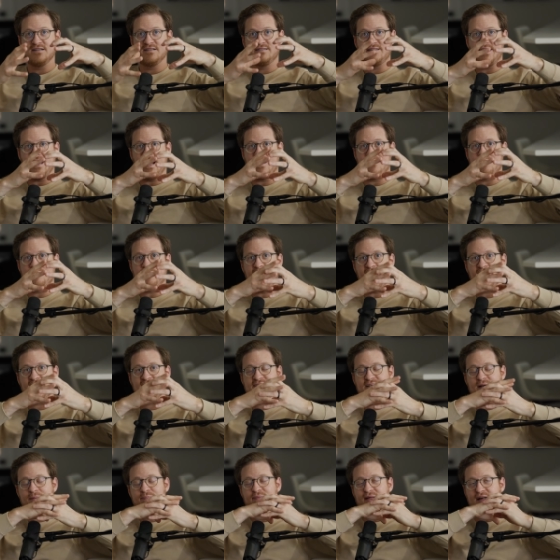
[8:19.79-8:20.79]
that
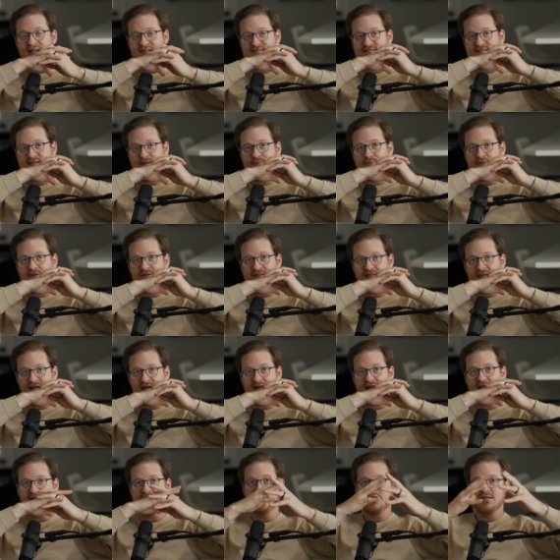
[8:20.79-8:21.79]
makes up that simple
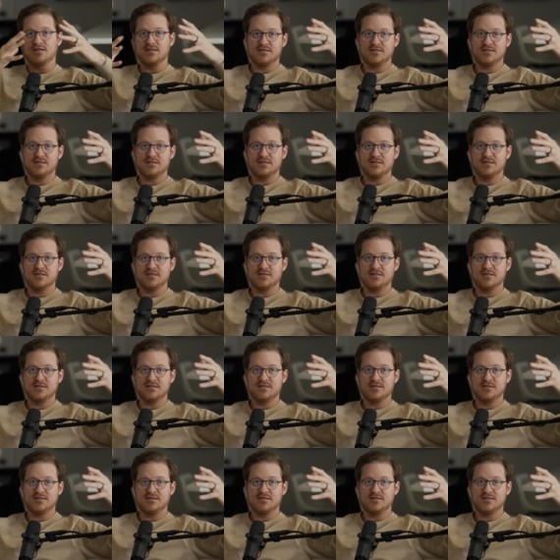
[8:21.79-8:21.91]
thing